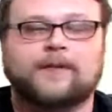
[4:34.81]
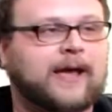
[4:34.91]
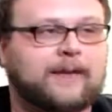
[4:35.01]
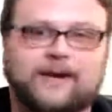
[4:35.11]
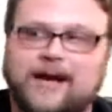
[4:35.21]
but
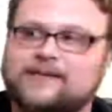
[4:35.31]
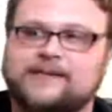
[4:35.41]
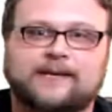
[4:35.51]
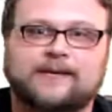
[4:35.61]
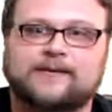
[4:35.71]
I am not
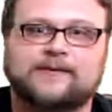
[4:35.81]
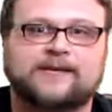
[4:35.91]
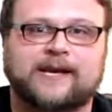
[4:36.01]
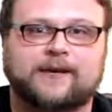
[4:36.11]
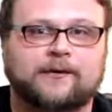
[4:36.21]
seeing this in
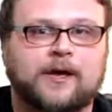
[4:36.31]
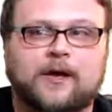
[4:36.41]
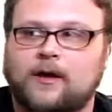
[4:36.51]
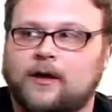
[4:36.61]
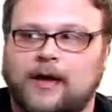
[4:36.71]
Standard
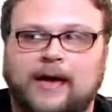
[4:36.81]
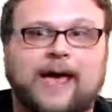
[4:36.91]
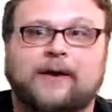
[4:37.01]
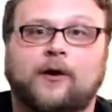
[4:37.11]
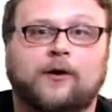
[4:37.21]

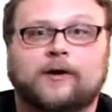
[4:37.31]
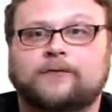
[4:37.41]
at all.